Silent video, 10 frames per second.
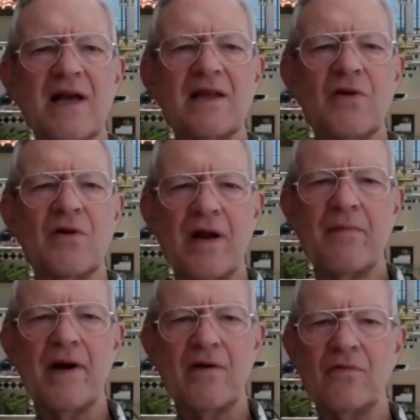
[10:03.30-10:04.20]
I thought
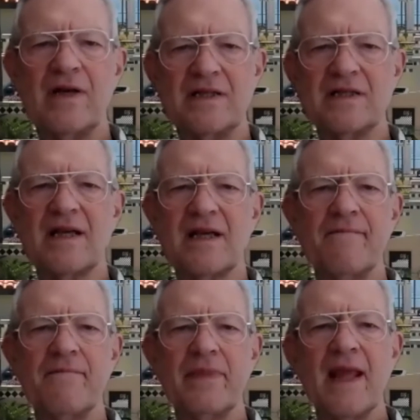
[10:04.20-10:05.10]
about risk,
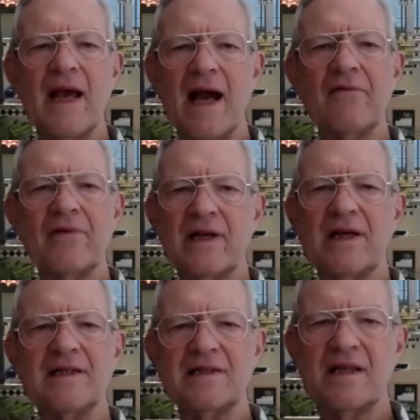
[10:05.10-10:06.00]
I
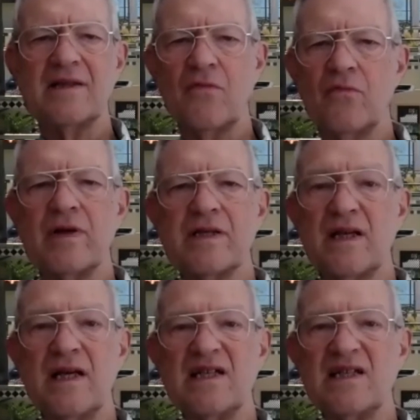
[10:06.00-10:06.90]
realized that the
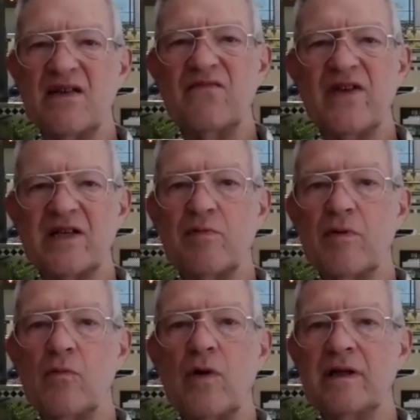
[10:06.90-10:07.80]
riskiest investment
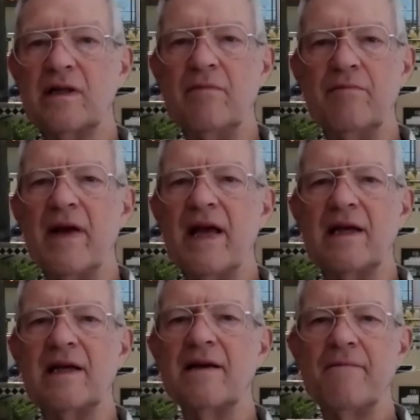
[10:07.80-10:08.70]
one can
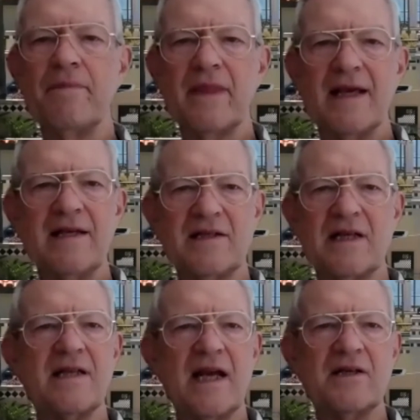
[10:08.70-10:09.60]
make is to
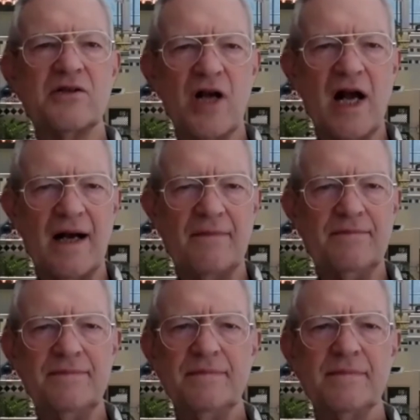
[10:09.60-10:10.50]
take a job.
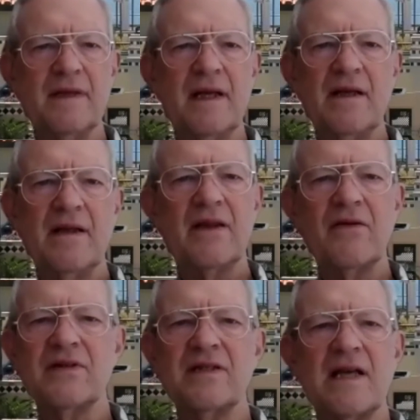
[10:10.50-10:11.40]
There
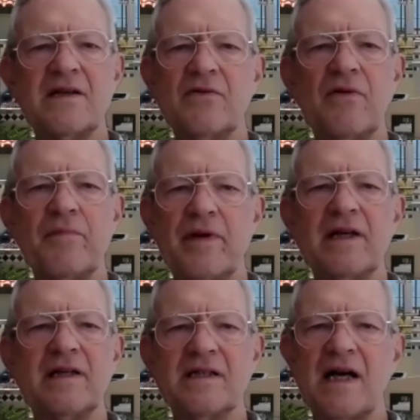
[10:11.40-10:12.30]
is said to have been
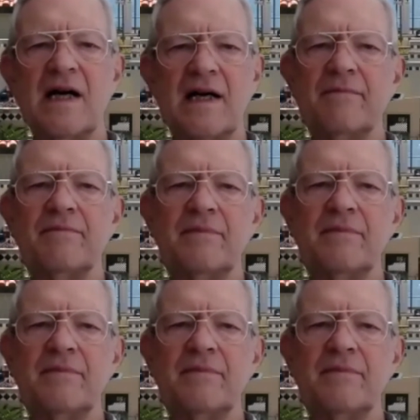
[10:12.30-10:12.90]
a time